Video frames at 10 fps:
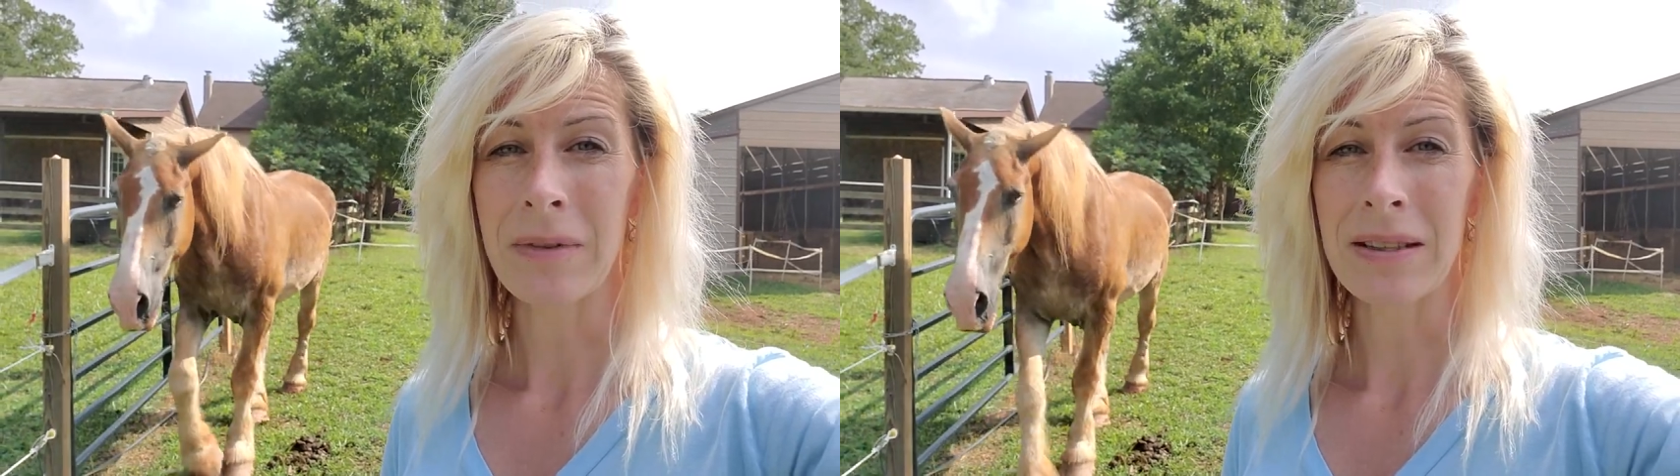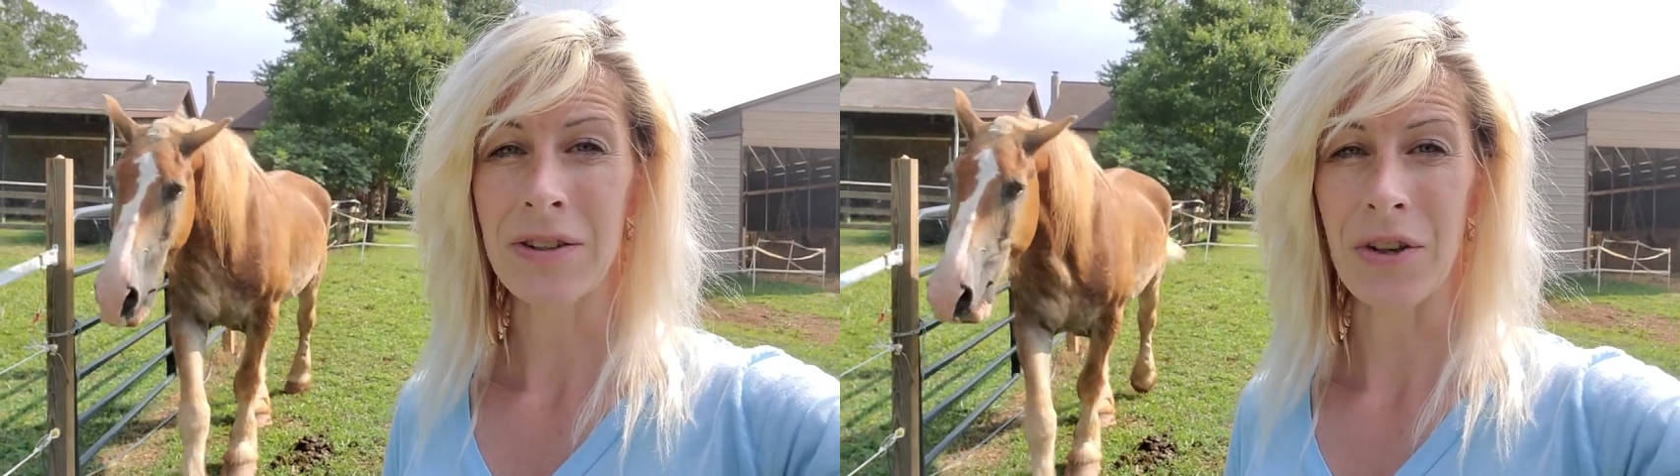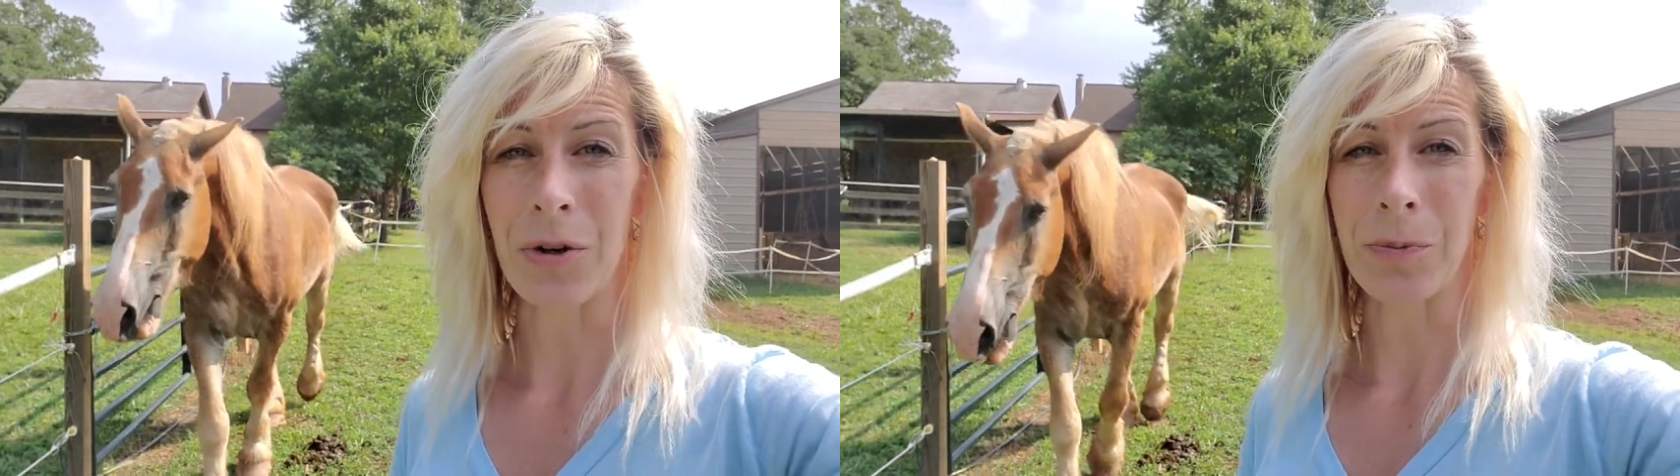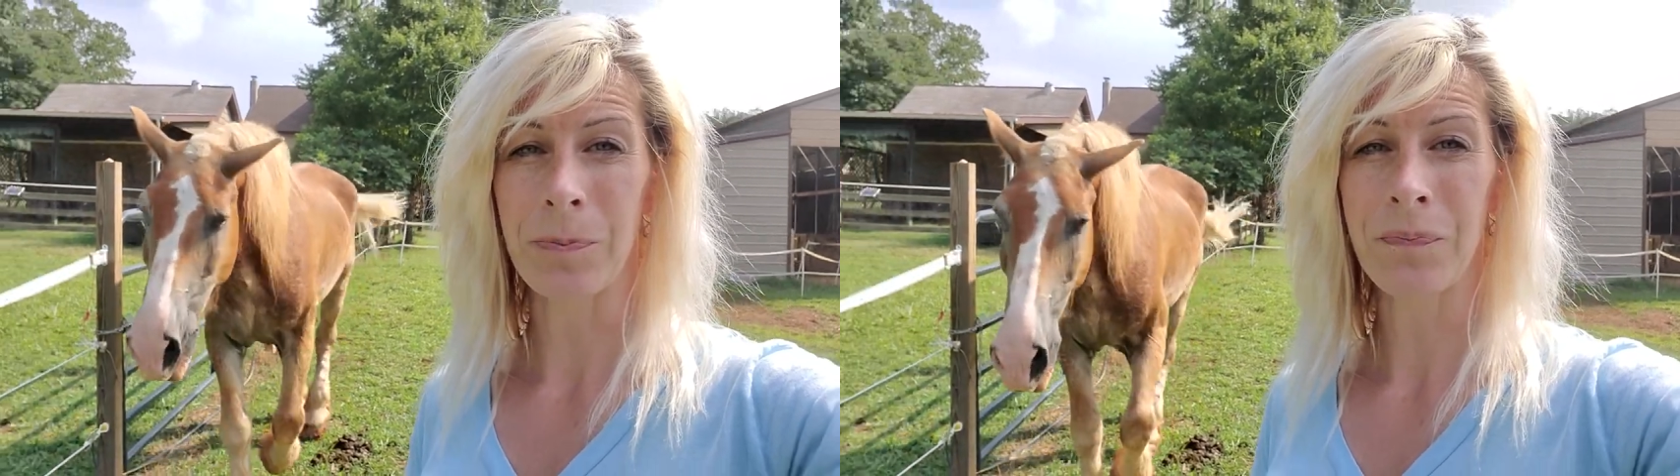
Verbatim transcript: So,